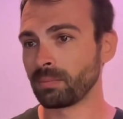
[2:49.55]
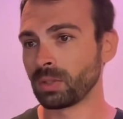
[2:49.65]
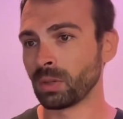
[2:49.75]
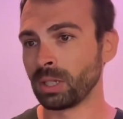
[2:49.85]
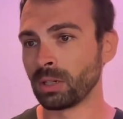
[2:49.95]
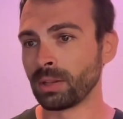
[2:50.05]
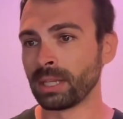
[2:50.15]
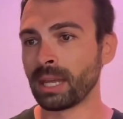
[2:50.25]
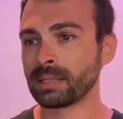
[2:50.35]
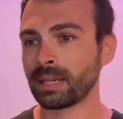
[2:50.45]
So here on
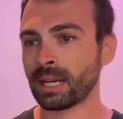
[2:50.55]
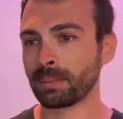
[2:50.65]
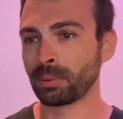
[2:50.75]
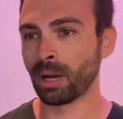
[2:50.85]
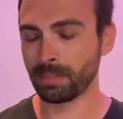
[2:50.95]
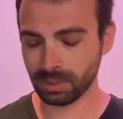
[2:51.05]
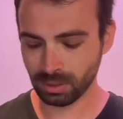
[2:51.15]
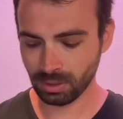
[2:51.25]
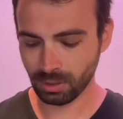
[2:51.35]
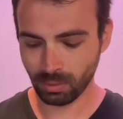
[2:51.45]
the get static
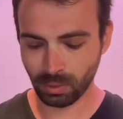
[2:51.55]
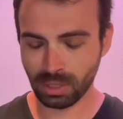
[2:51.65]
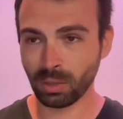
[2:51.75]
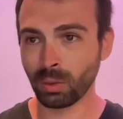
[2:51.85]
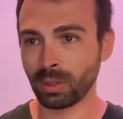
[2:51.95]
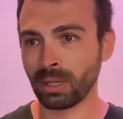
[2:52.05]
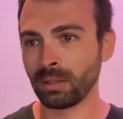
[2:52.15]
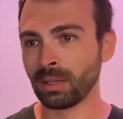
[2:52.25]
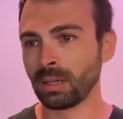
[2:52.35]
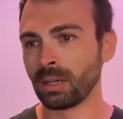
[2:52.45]
props, we're going to query.